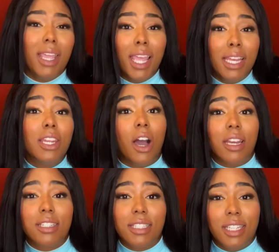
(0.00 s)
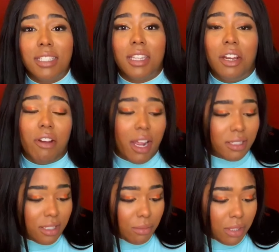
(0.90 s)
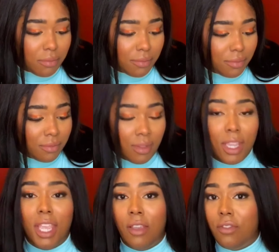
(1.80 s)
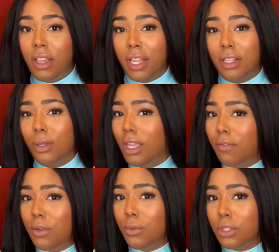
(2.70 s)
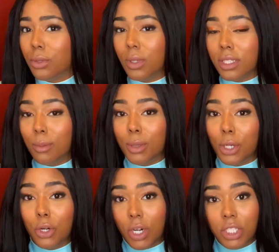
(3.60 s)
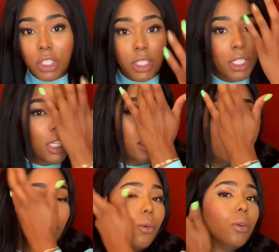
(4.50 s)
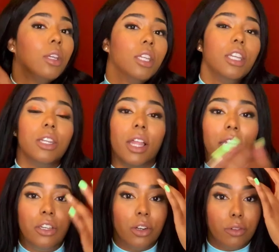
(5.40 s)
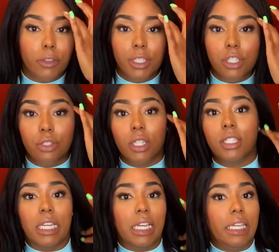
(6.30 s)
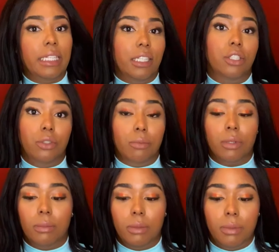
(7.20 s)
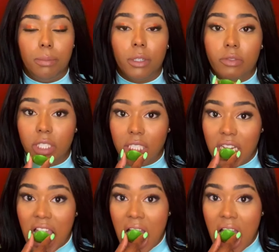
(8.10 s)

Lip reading: It honestly tastes like grass to me. If you just want something crunchy and you don't, like when you're on a really strict diet, a June plum would be perfect.